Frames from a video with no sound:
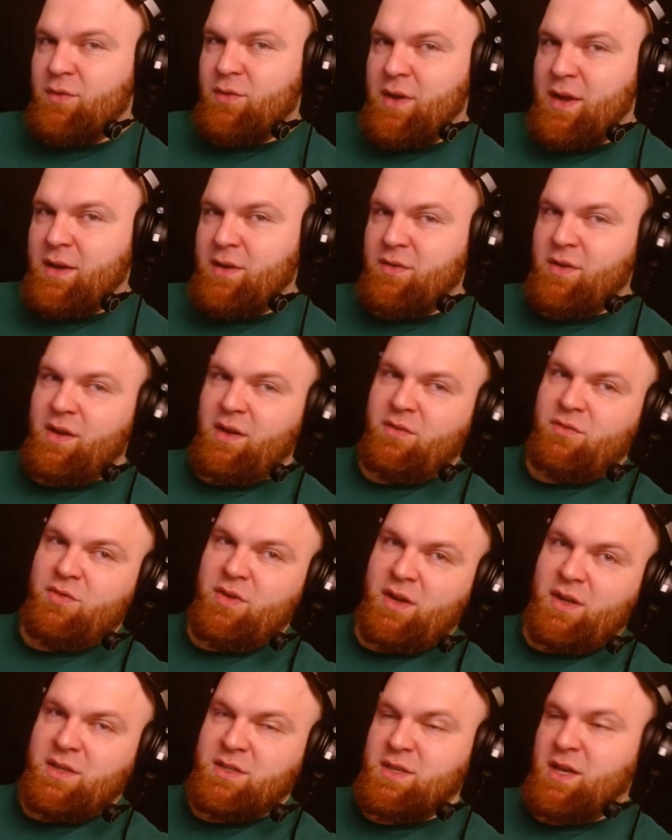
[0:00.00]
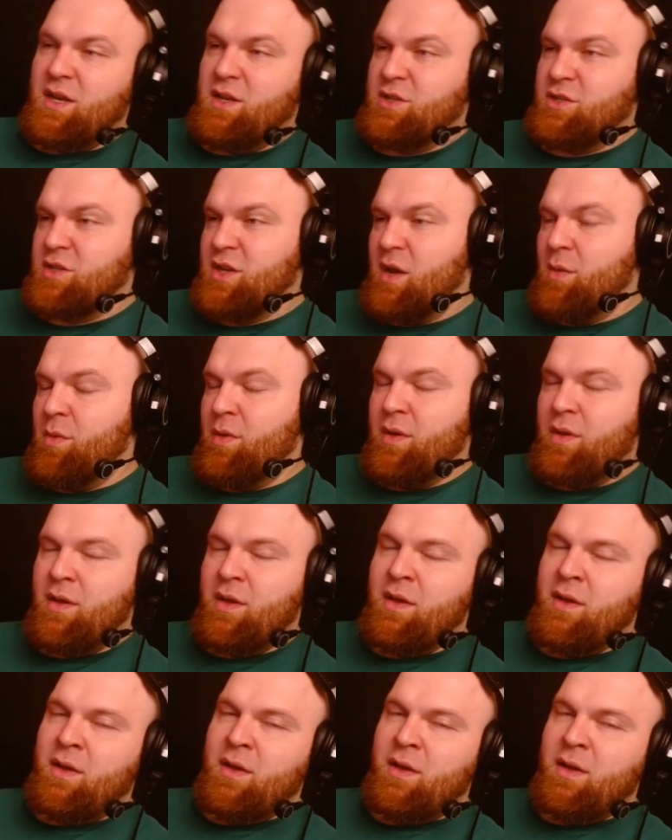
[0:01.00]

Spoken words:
right? Drakisat and Shaman.